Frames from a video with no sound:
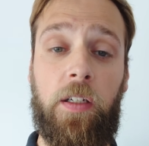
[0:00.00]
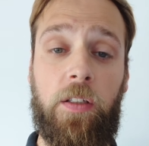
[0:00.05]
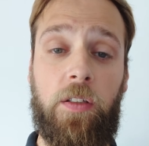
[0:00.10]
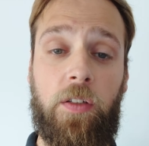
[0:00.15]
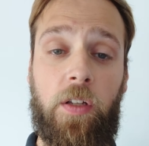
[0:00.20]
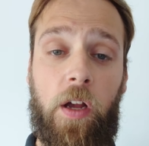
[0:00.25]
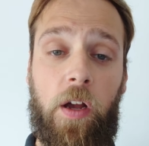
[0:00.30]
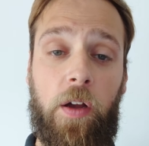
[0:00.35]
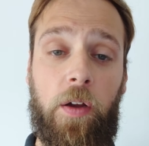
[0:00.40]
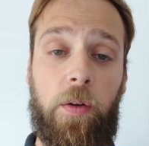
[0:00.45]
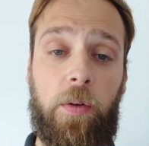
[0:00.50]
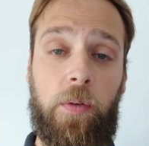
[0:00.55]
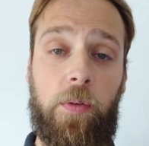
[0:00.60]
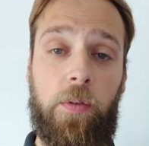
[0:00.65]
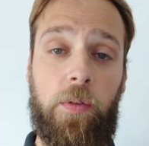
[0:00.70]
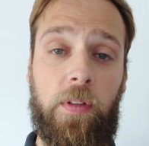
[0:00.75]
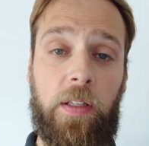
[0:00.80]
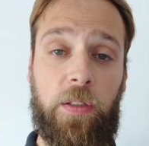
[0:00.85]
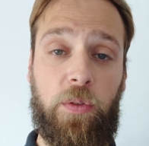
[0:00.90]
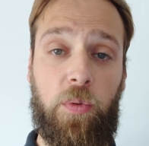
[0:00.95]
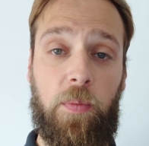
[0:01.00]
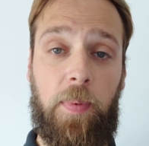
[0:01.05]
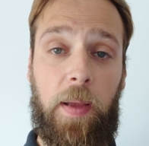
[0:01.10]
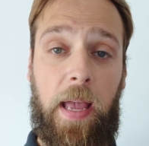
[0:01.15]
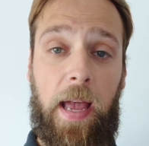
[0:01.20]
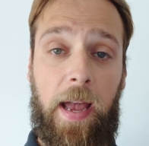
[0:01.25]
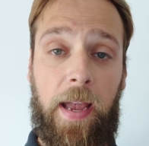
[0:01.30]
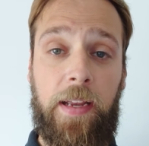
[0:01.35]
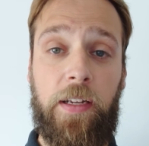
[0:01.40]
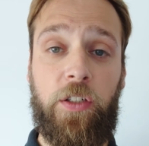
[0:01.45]
So this would be
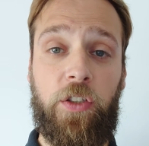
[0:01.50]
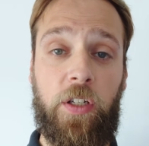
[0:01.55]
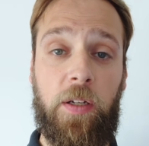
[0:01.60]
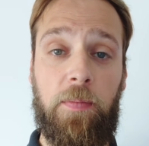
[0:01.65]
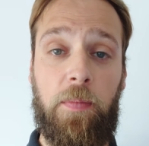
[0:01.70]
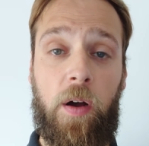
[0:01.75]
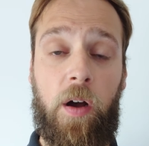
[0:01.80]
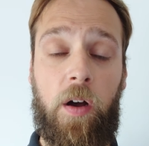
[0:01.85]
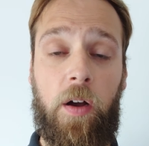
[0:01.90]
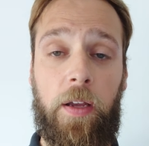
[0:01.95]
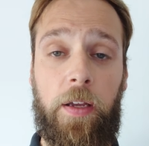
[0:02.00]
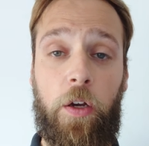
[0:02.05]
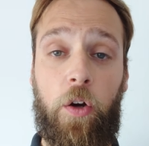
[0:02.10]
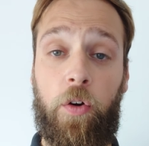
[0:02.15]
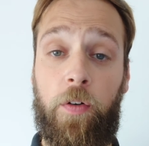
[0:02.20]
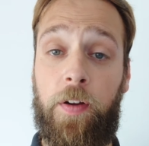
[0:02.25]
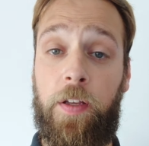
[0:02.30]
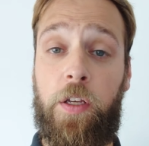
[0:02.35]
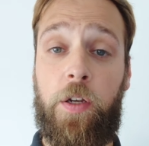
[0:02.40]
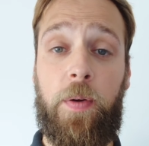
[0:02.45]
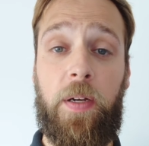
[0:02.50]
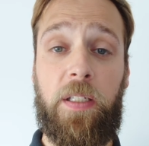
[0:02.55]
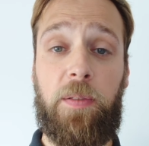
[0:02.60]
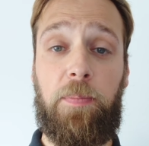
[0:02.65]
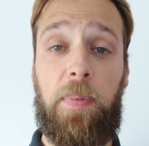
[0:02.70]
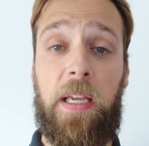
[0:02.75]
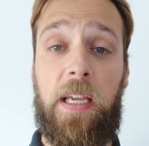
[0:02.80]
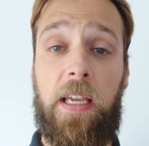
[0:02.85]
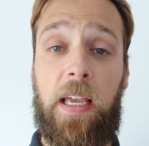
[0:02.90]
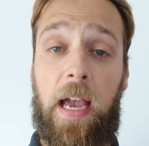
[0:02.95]
a HDMI or a
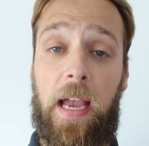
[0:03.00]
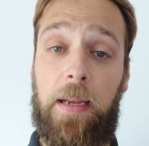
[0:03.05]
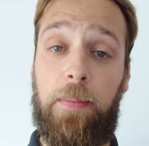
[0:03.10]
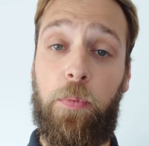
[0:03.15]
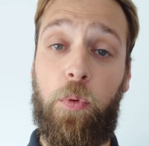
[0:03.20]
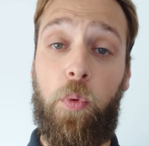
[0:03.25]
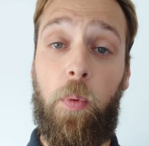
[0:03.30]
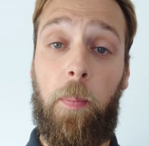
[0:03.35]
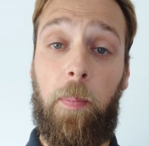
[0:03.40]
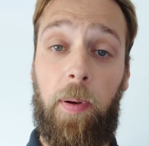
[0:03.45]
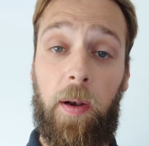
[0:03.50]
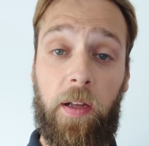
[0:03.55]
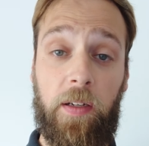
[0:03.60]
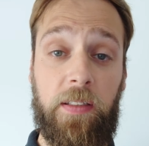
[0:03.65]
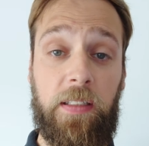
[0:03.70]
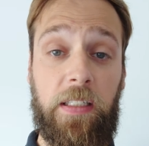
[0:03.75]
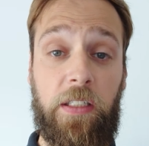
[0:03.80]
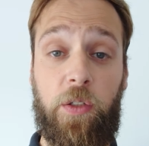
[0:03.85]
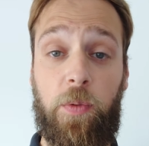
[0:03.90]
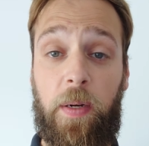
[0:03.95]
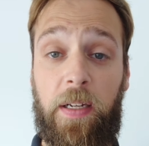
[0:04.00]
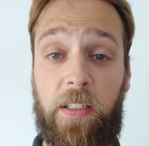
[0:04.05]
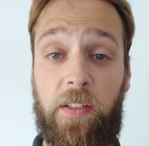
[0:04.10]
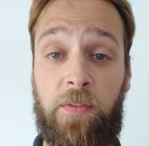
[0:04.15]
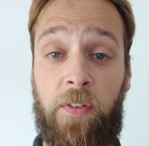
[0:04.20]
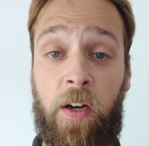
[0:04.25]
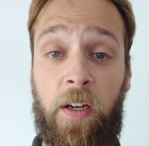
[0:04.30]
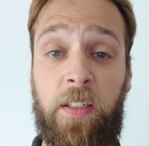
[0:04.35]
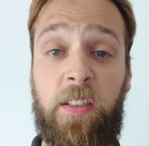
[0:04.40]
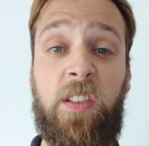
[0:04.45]
USB cable plugged into our
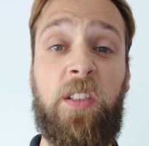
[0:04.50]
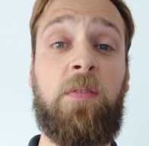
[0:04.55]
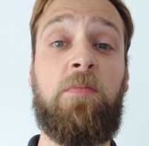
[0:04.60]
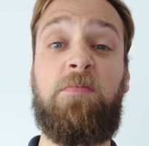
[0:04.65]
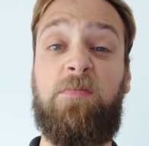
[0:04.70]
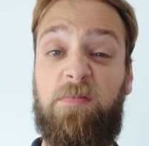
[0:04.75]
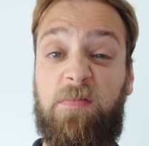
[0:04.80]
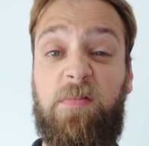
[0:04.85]
device,